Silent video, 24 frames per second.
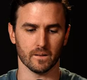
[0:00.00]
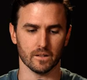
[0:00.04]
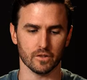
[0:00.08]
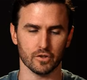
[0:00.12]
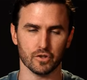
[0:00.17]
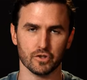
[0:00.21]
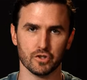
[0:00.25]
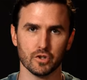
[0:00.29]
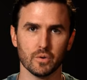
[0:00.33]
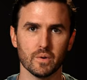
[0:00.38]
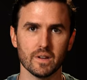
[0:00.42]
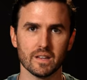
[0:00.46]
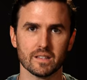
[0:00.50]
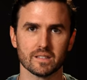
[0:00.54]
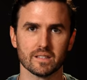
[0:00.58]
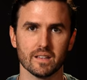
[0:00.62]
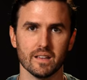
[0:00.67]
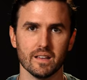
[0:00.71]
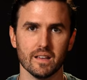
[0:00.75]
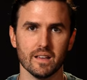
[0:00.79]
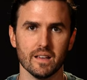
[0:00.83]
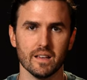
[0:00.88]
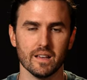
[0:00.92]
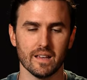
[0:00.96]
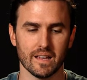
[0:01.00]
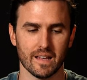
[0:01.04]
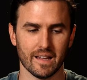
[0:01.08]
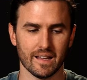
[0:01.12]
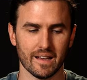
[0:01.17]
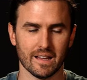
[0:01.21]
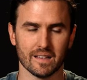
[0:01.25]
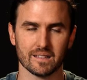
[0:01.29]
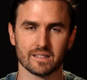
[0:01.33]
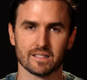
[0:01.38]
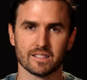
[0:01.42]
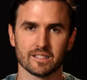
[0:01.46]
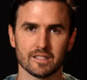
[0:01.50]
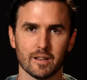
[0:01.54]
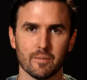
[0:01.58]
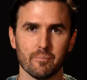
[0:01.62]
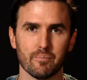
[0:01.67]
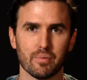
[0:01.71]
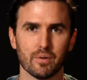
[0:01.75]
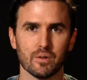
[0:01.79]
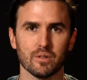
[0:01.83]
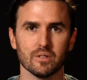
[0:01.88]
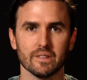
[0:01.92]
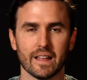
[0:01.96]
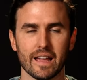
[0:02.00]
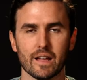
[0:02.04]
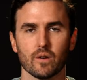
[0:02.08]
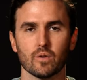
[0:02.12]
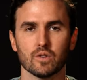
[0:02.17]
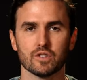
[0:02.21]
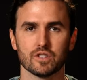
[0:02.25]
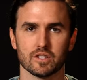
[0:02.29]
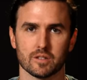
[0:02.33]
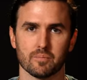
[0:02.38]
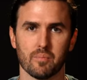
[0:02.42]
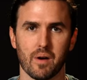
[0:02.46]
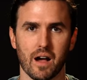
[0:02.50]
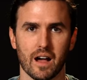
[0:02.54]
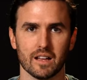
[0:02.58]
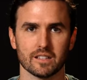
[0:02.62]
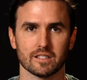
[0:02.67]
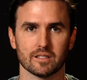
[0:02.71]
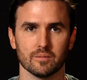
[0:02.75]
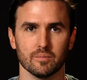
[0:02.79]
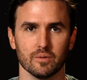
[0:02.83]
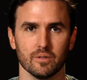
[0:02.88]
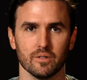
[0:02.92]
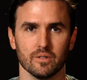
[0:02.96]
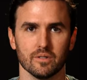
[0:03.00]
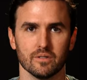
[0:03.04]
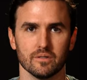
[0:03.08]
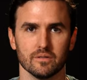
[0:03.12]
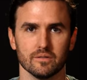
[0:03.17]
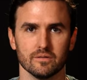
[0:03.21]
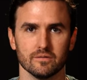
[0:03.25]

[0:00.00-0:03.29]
Do it in as simple language as possible.